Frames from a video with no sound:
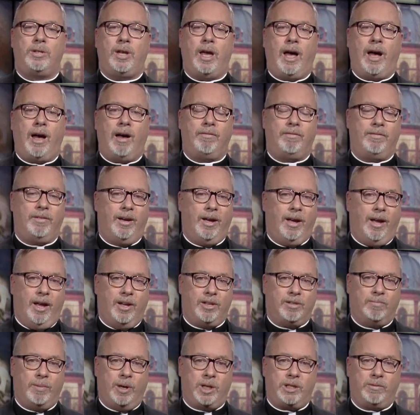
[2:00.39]
have
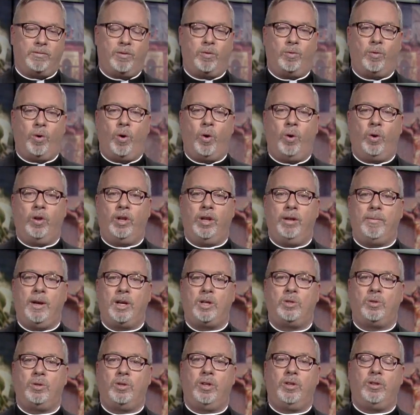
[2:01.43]
as much of a role, or they make
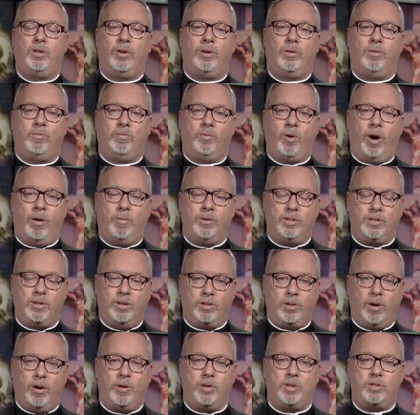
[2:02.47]
sure that always
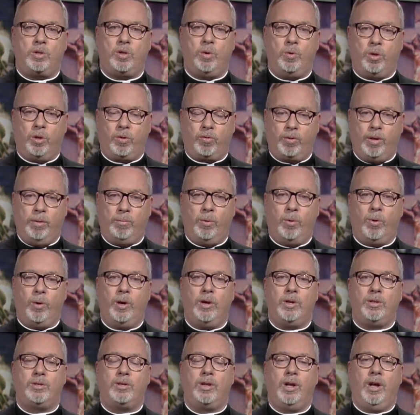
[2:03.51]
there's always two or three
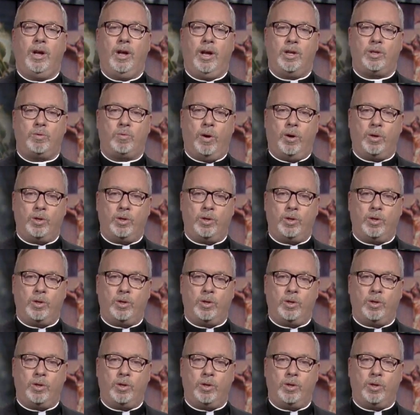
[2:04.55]
boys as well